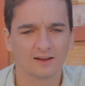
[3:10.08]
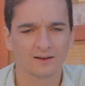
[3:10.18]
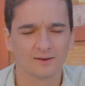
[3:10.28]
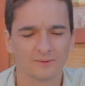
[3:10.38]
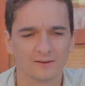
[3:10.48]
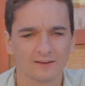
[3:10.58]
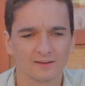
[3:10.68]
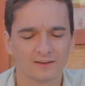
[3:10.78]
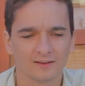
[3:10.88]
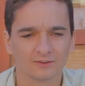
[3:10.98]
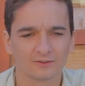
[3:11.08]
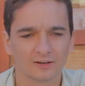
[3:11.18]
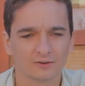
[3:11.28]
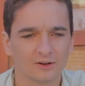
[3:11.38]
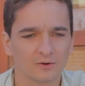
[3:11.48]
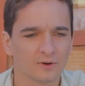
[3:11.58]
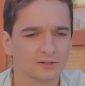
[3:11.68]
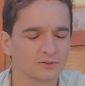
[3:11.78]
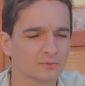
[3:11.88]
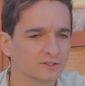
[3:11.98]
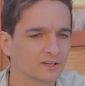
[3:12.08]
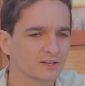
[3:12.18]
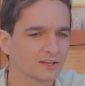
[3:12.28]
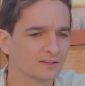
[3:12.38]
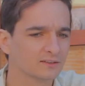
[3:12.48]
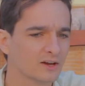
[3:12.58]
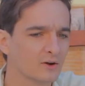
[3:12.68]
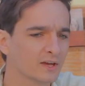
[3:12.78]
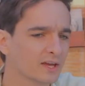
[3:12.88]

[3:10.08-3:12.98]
ago. So I don't know where too much uh, it's going.